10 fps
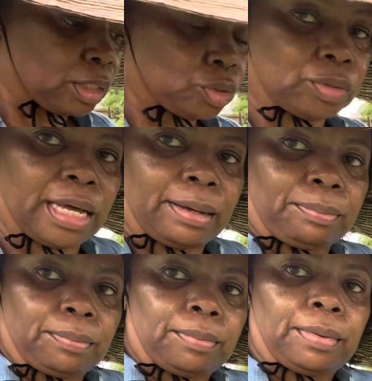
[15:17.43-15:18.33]
Do not
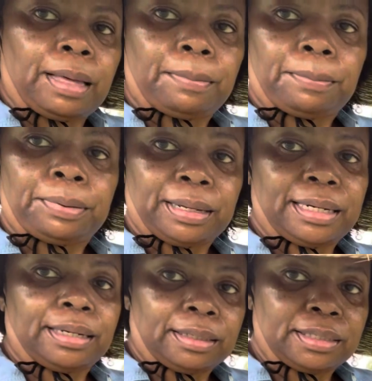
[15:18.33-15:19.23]

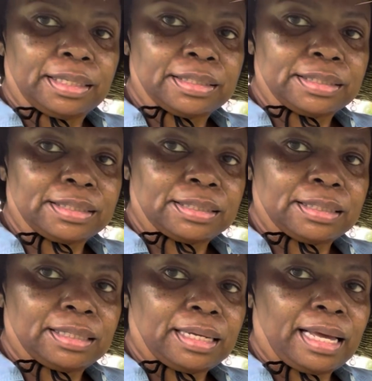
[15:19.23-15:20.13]
plant onions
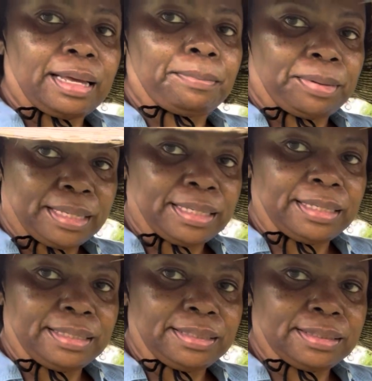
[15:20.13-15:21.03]
and
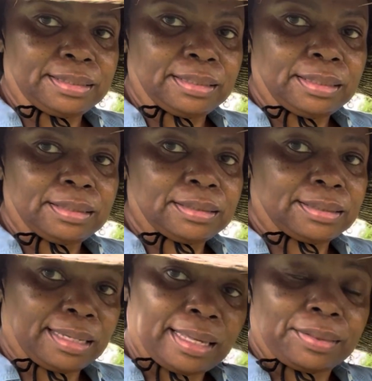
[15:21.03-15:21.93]
peas
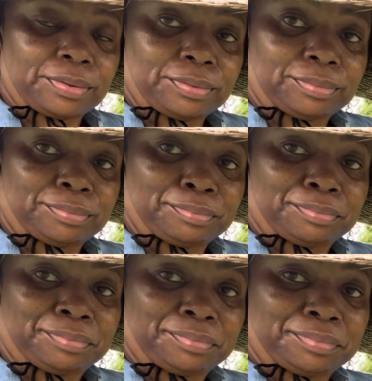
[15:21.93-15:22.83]
together.
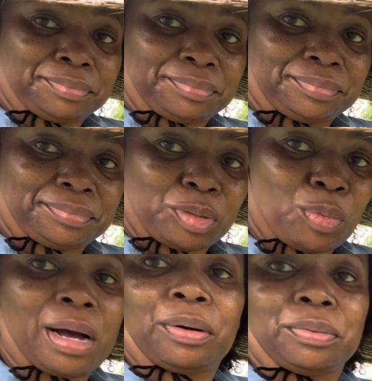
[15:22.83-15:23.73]

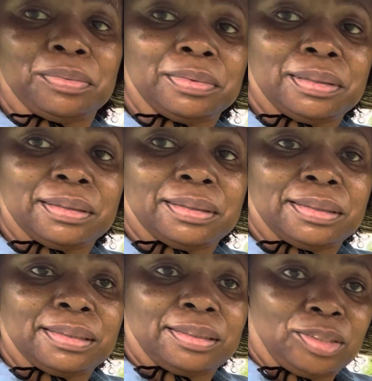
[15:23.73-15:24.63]
Wow,
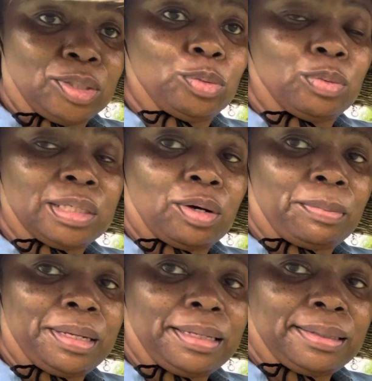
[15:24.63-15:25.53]
new one on
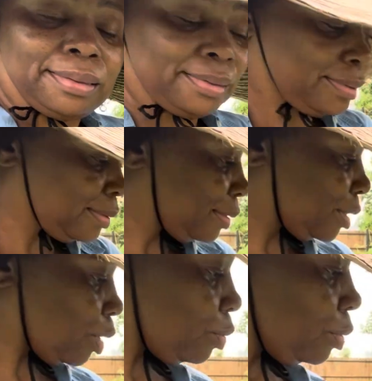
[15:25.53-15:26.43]
me.
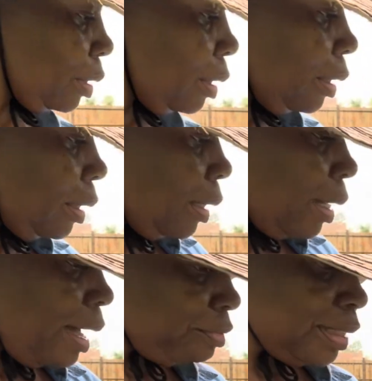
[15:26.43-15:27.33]
So
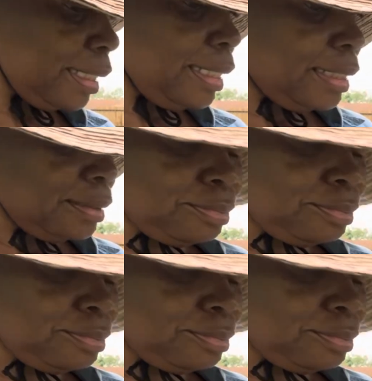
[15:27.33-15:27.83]
I've done it.